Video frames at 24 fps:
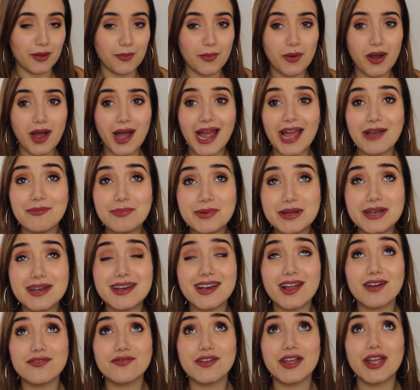Um, I have
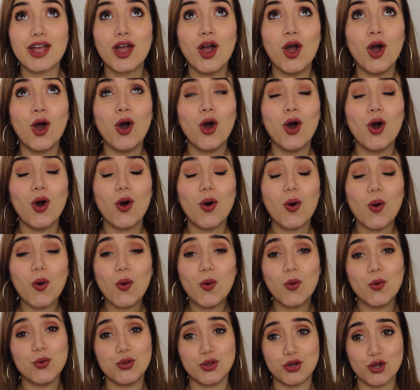been loving
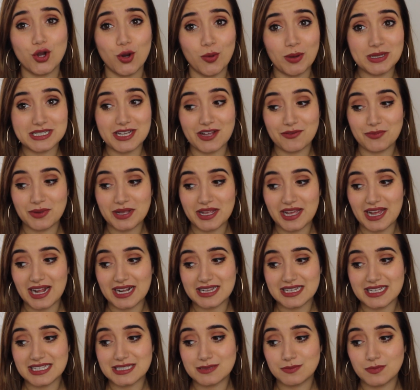all the comments I have been
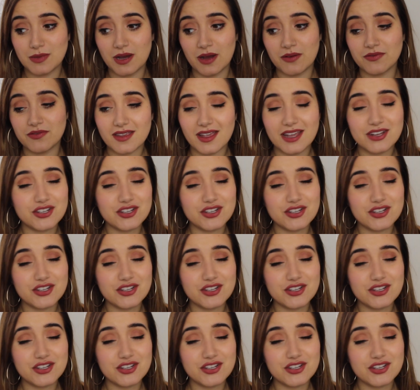getting this month.